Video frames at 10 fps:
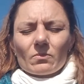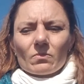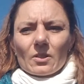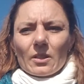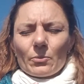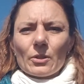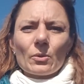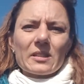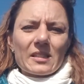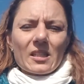if you
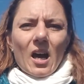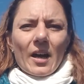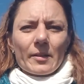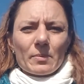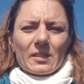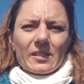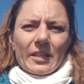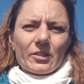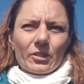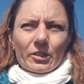look inside, be
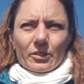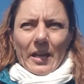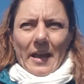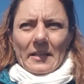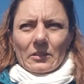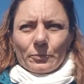centered, and